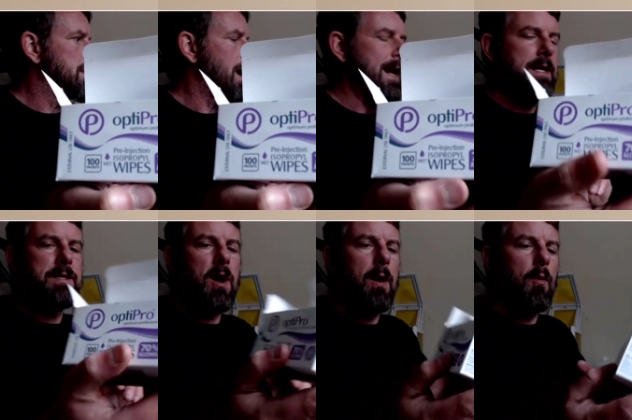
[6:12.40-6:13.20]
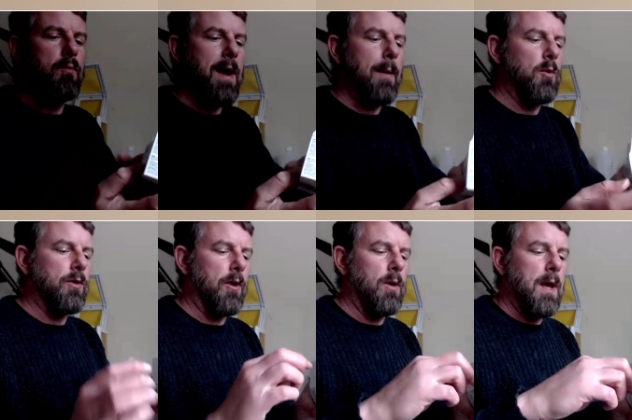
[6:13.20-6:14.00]
Like any title brand
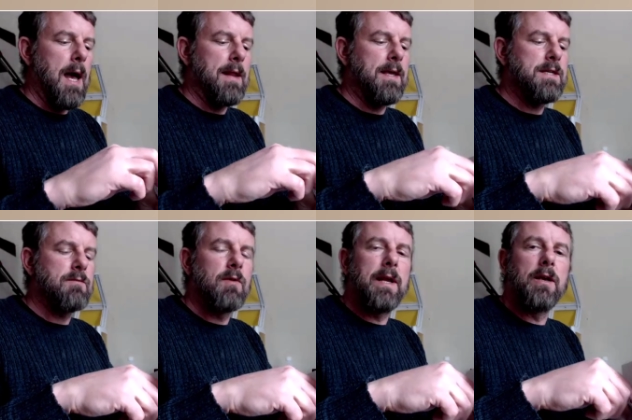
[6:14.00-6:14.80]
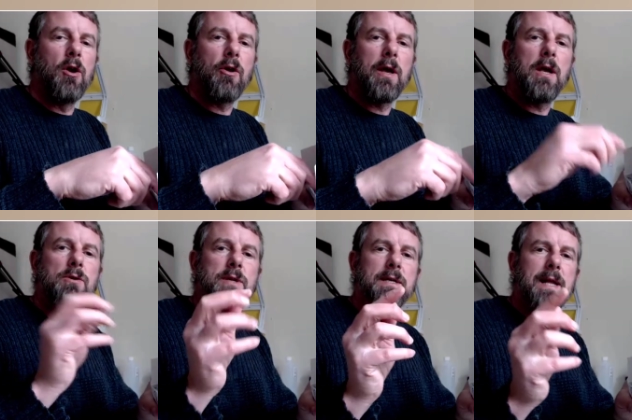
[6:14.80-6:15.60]
will do. And these are really good. I
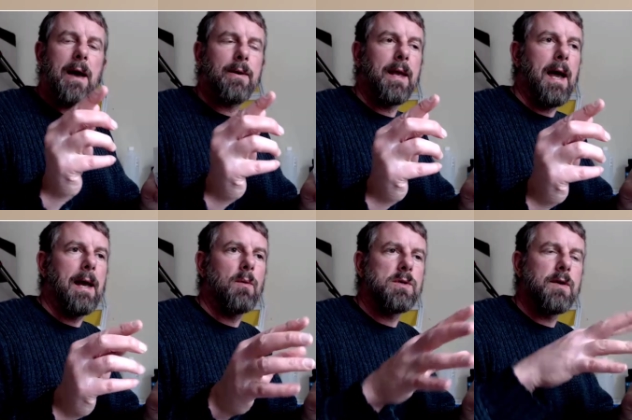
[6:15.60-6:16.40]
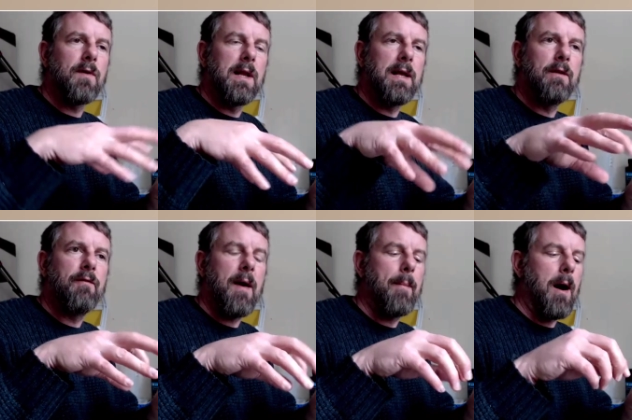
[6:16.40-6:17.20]
use these now and again. Once I've cleaned
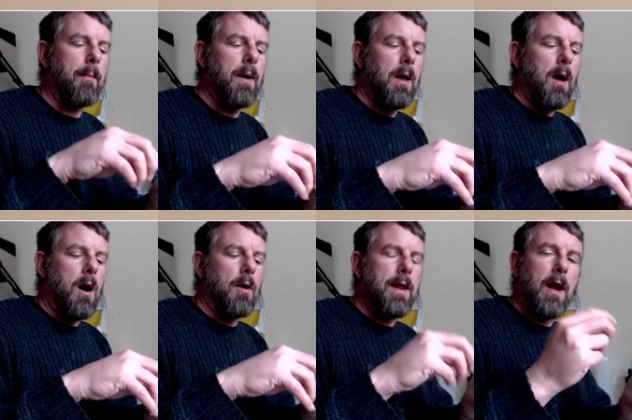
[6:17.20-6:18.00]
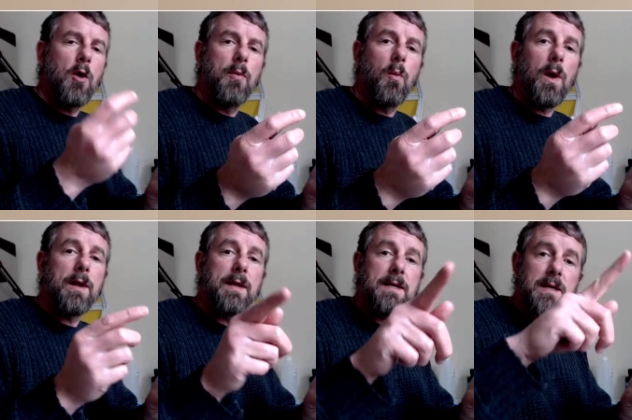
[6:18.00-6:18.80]
the FEP up, I'll then open
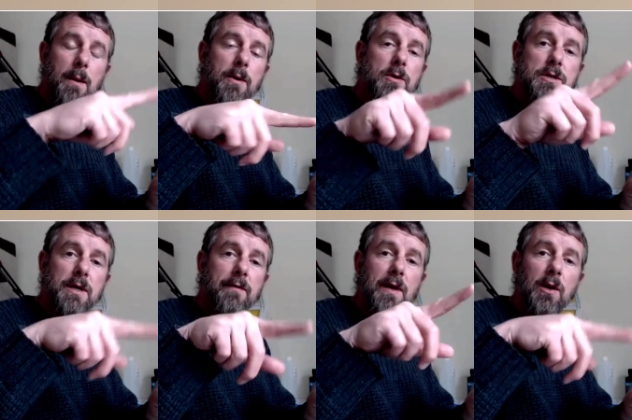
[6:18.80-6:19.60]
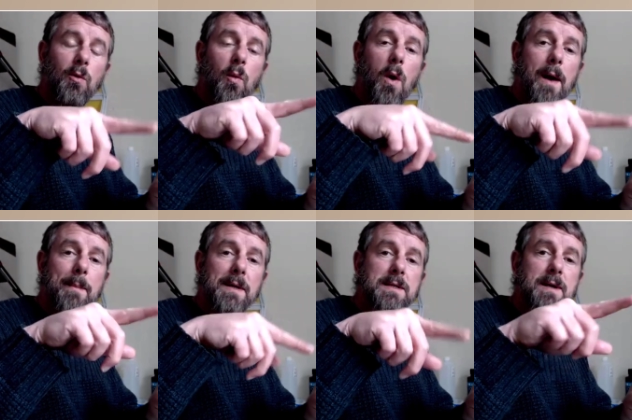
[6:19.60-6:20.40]
one of these up and I'll just give it a little
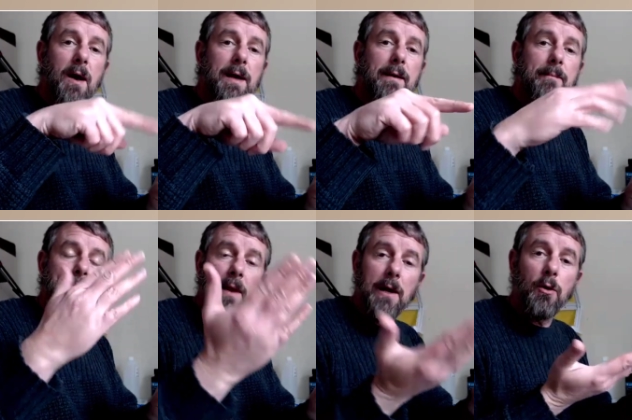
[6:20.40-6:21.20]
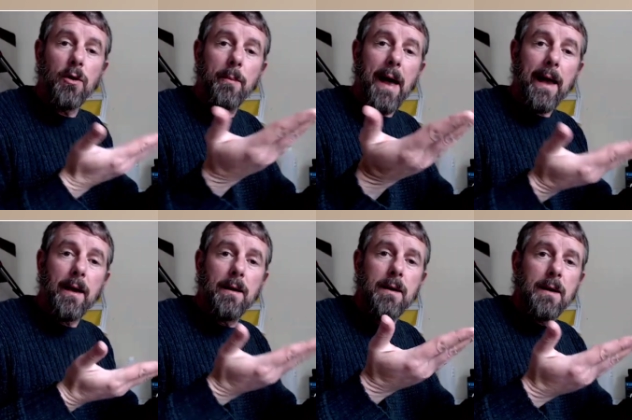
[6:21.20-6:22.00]
wipe inside and on the
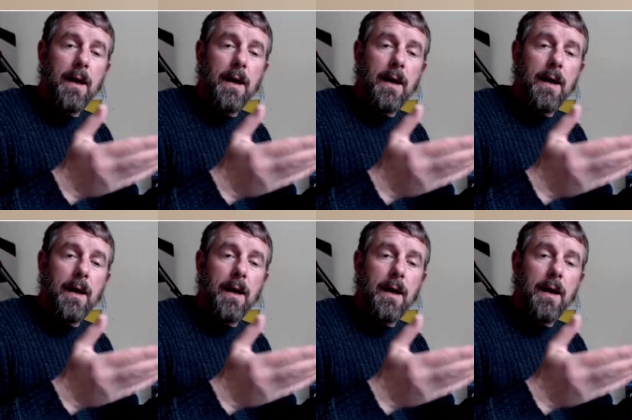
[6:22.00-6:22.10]
back.